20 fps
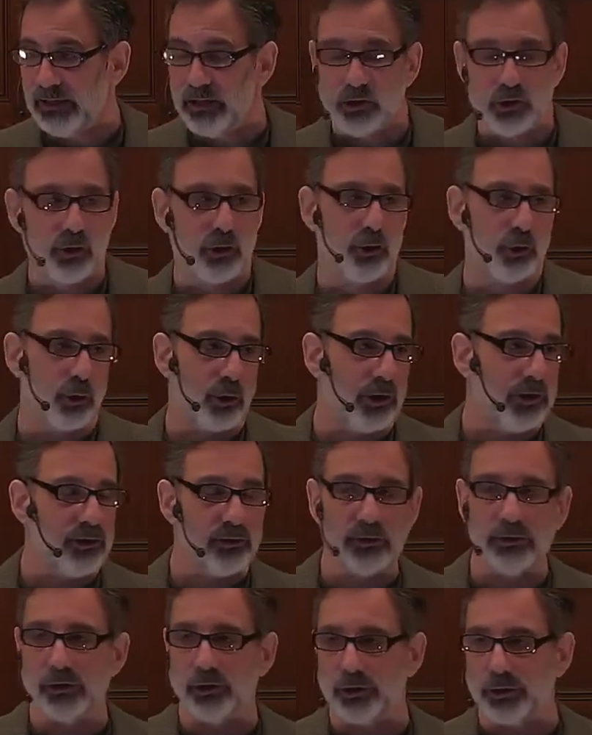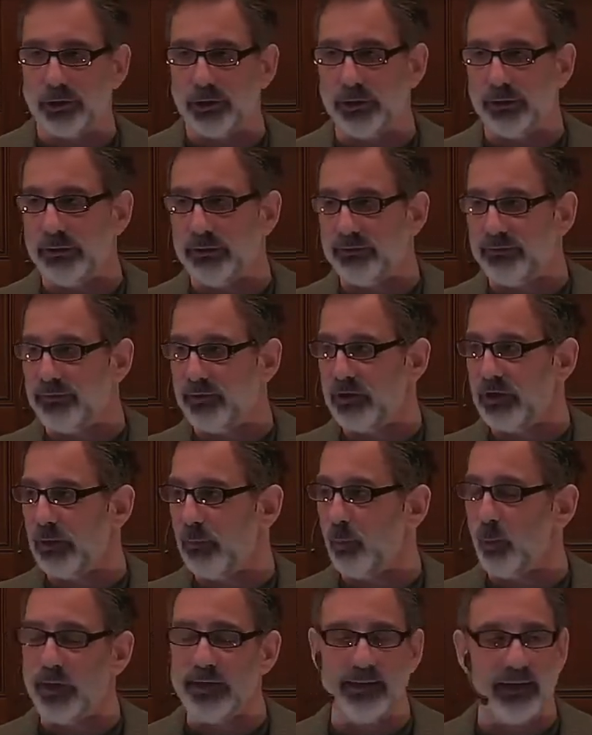Sure, you'll learn if you
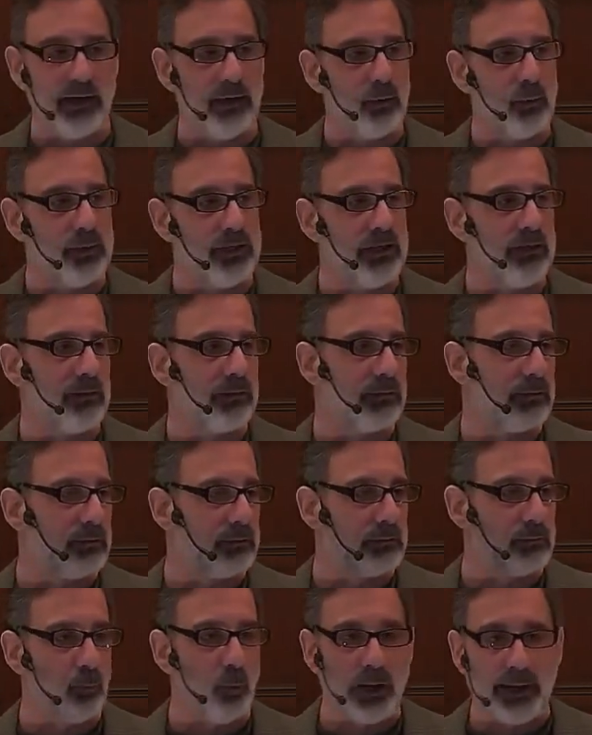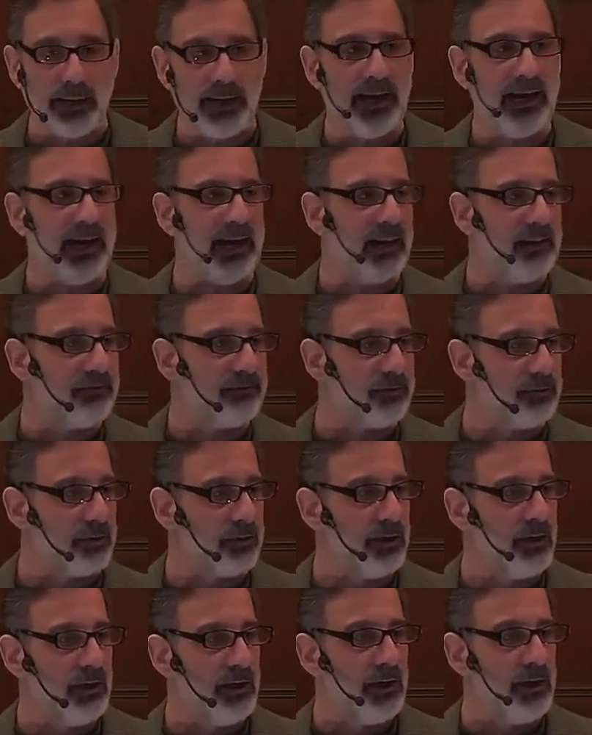come one day a week or one and a half,
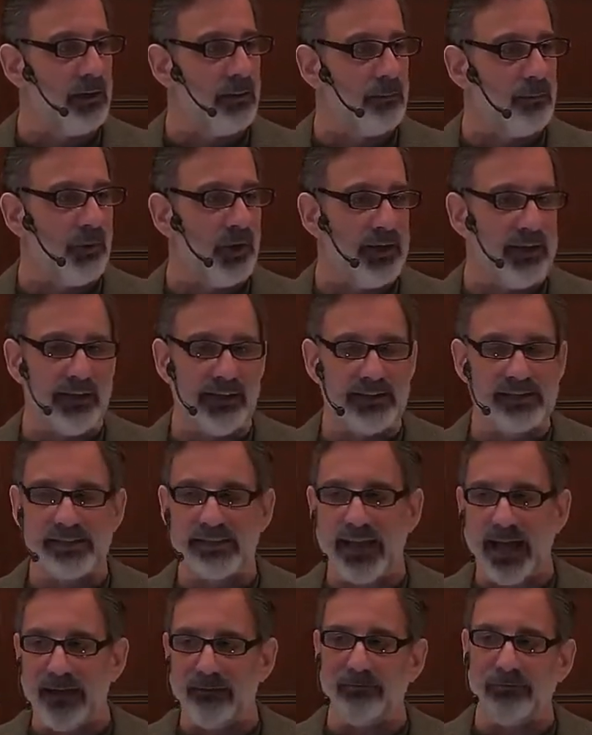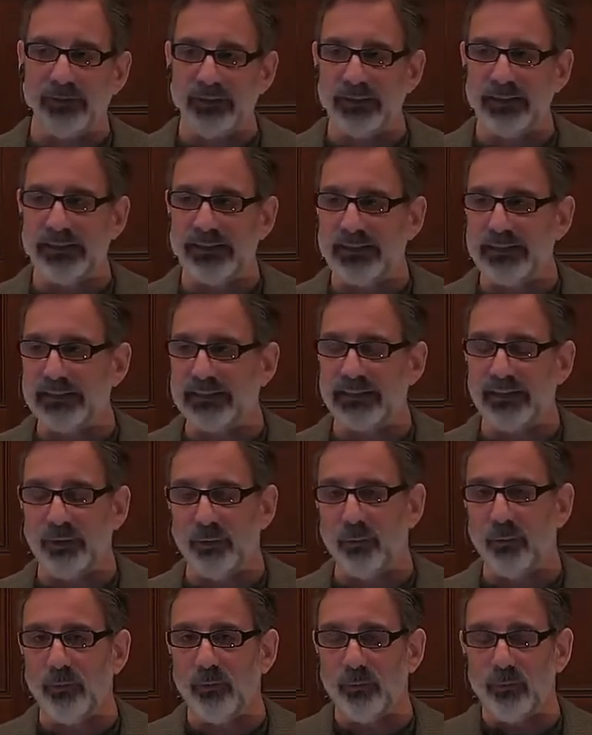or, but it's not really, you
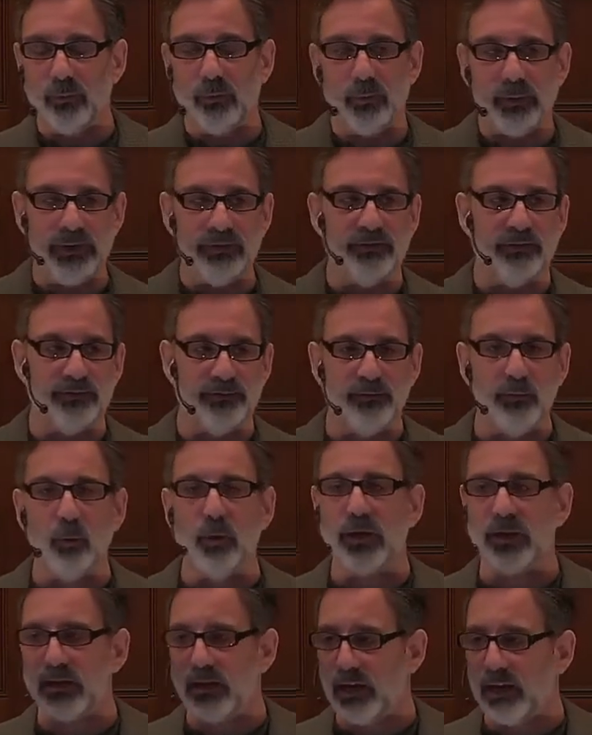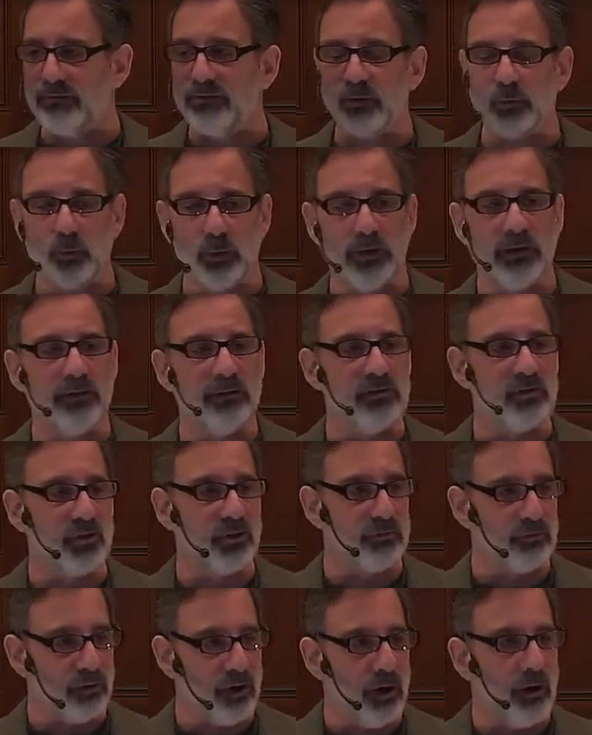know, what we have afforded everyone to
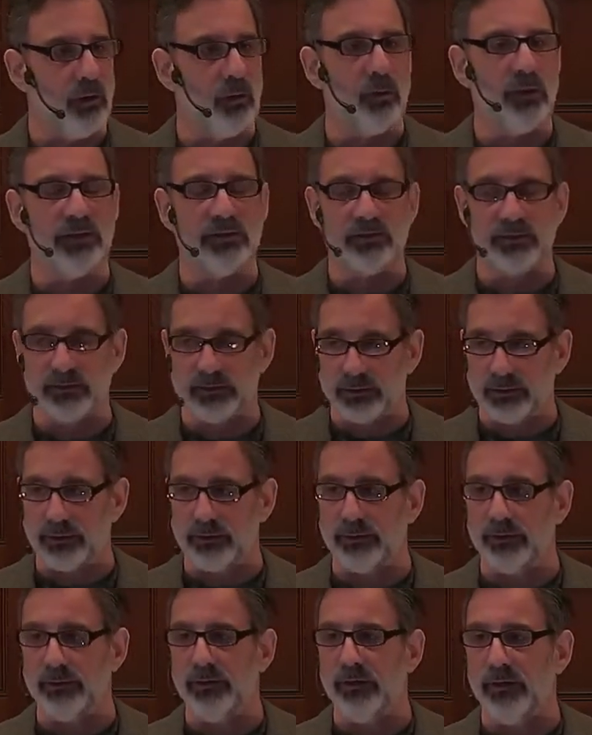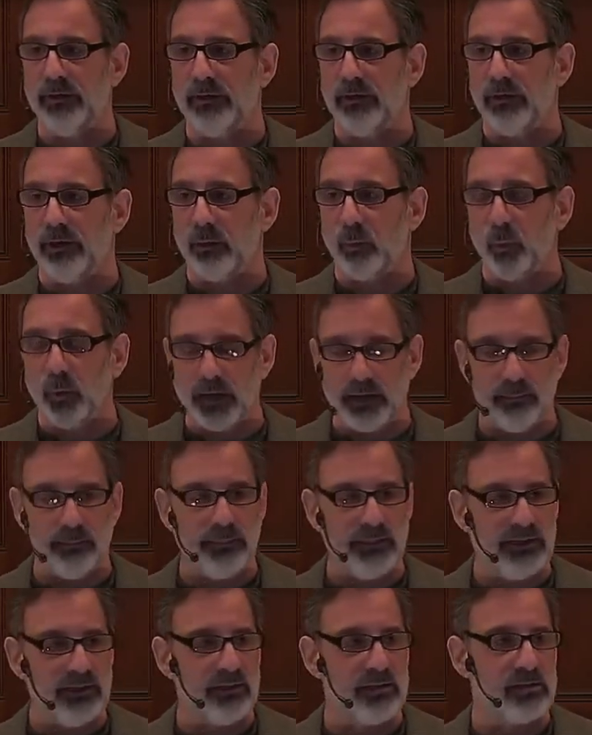grow and to learn what it
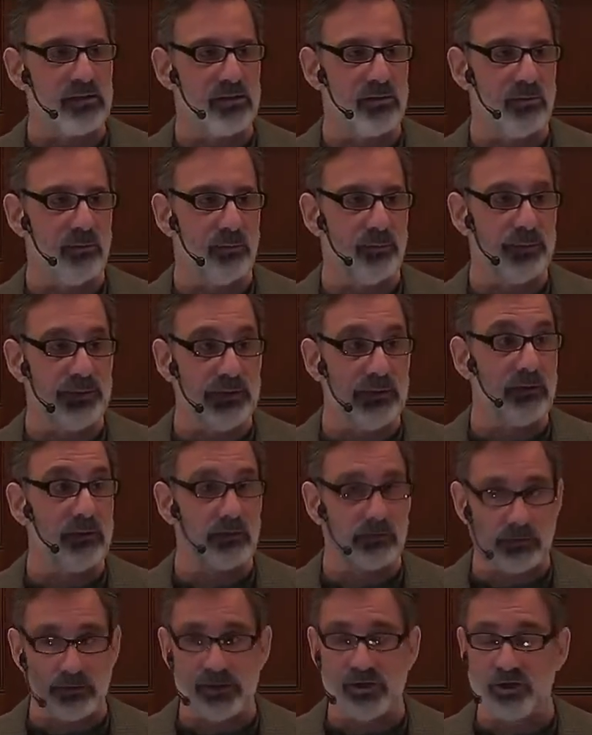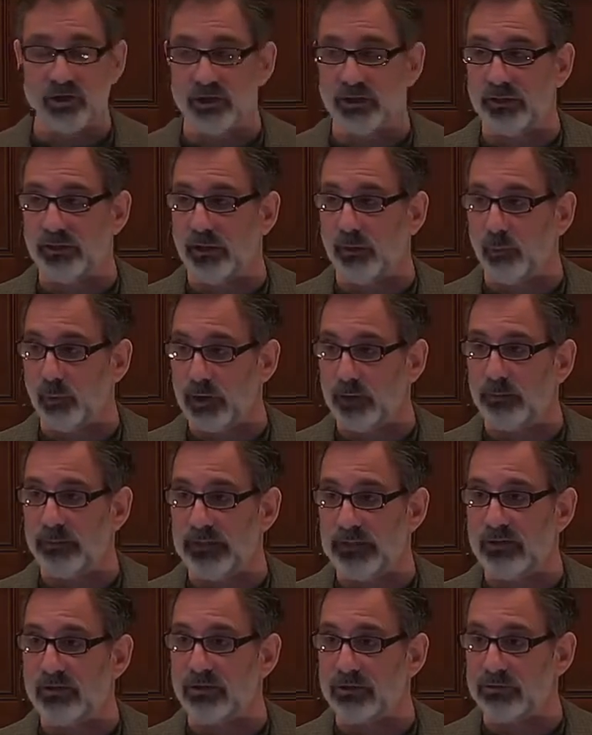means to be a Christian and what it
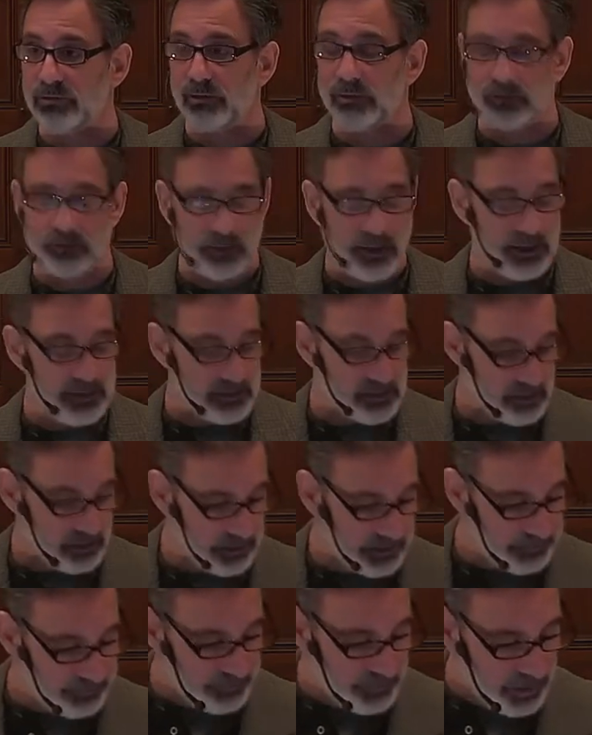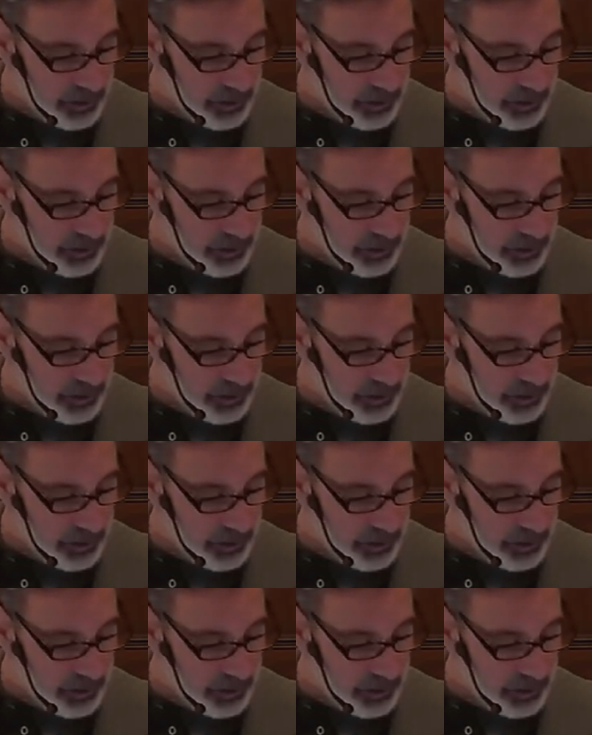means to grow in Christ, all right?